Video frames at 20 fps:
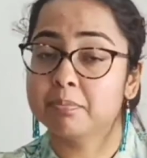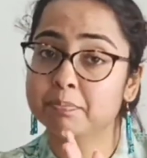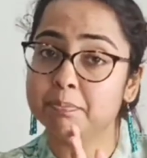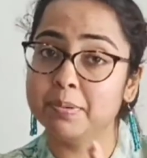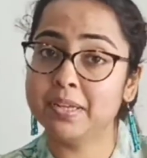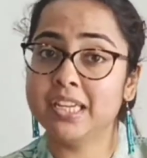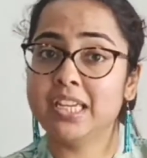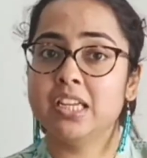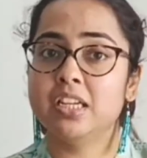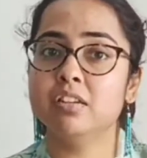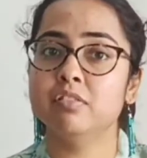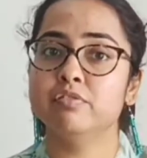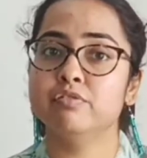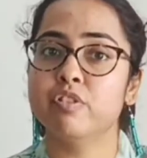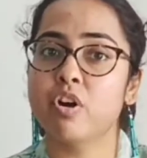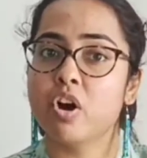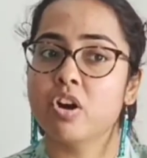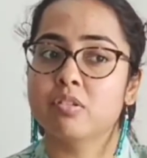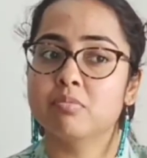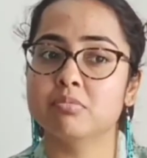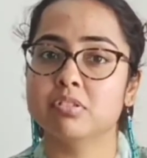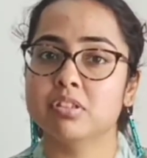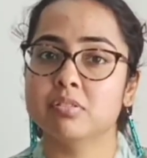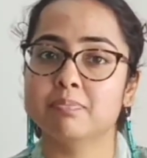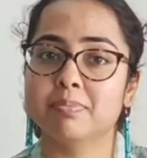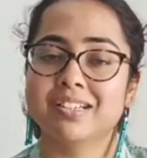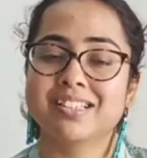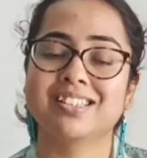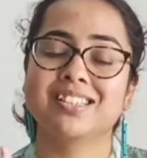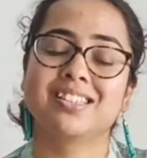being formal
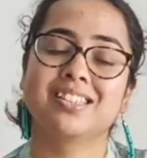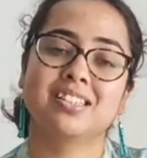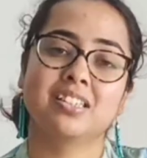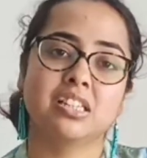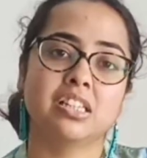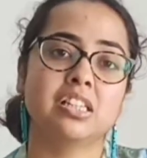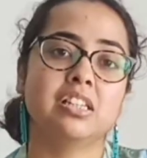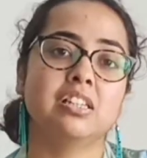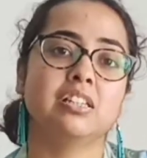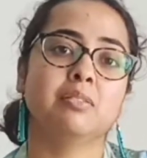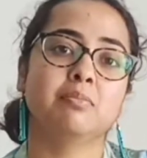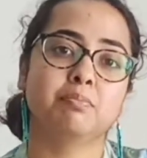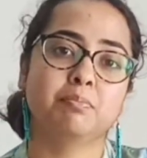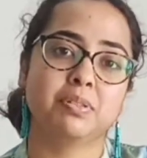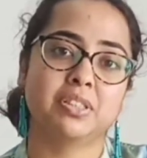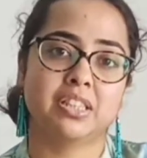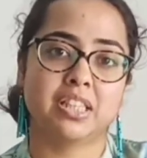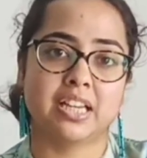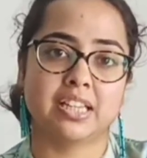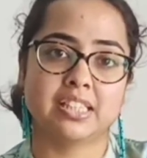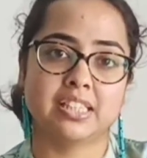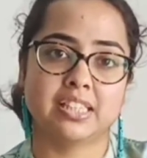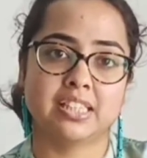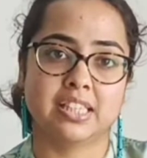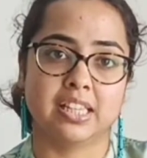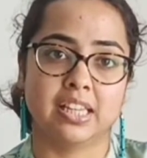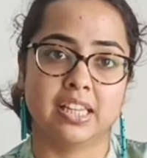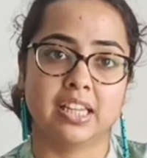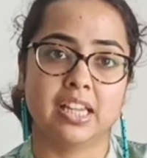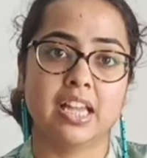but still
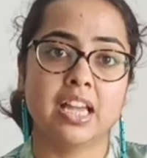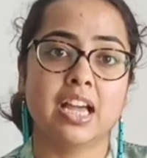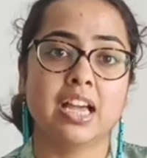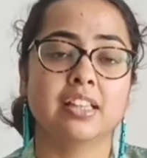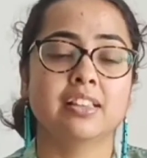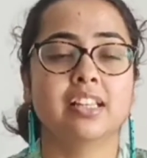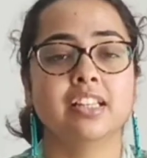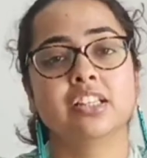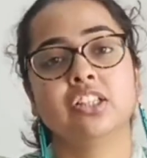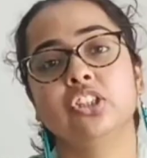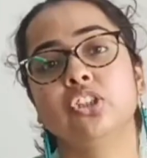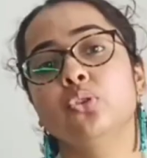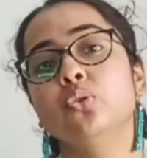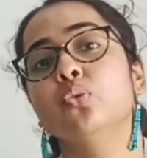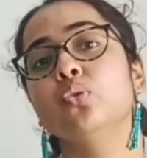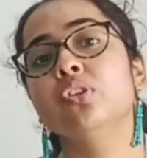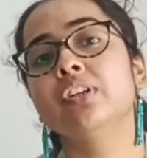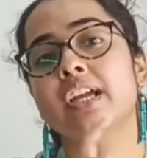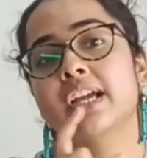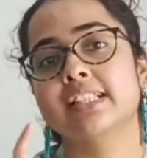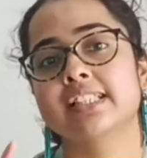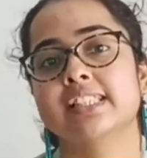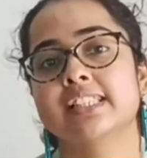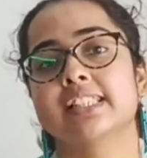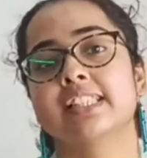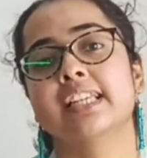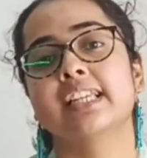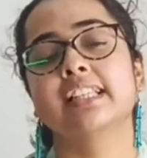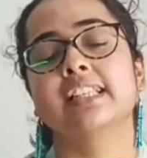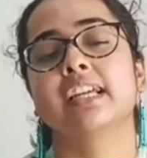empathizing, then you can
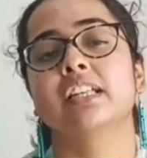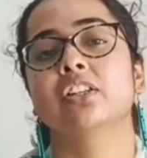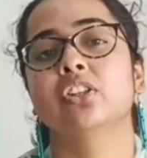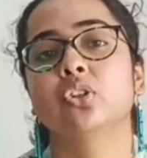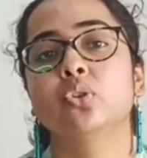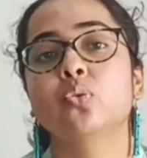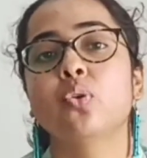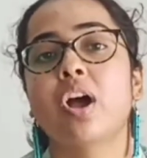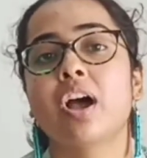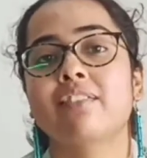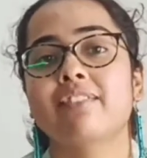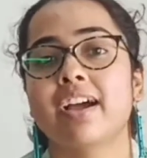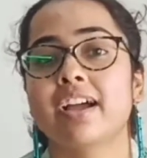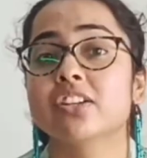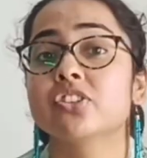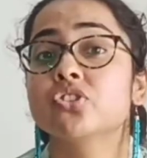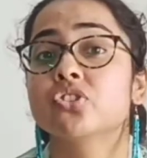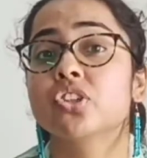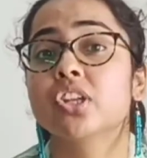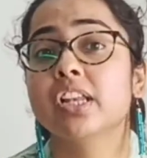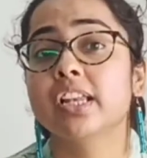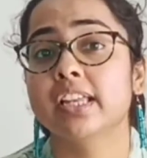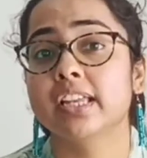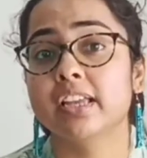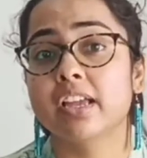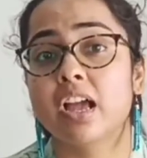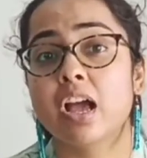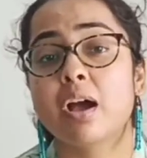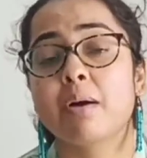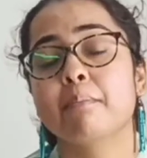say that you have
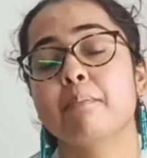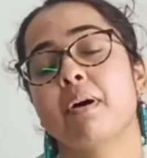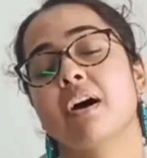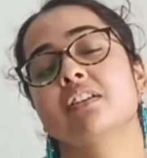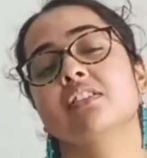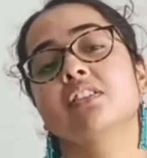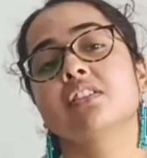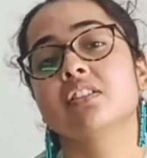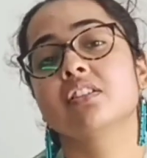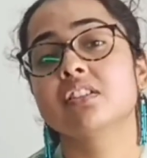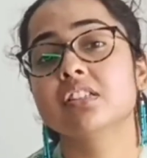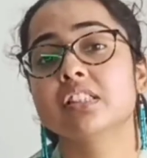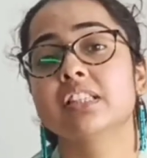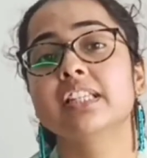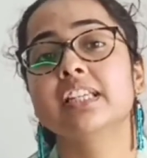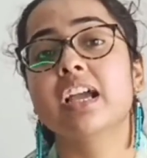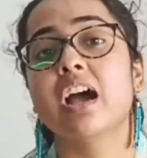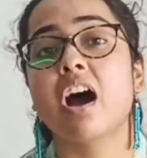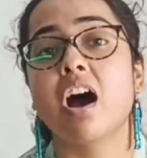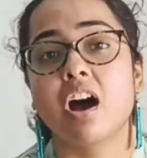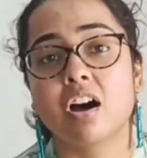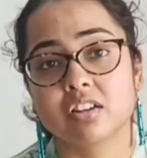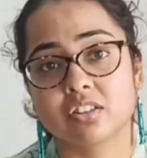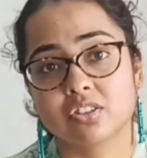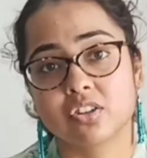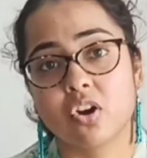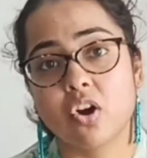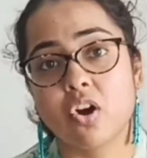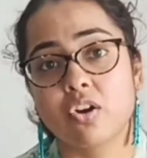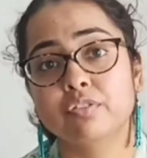actually mastered the art
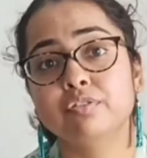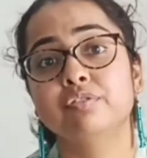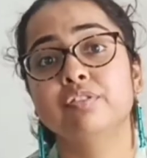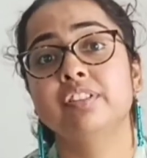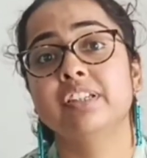of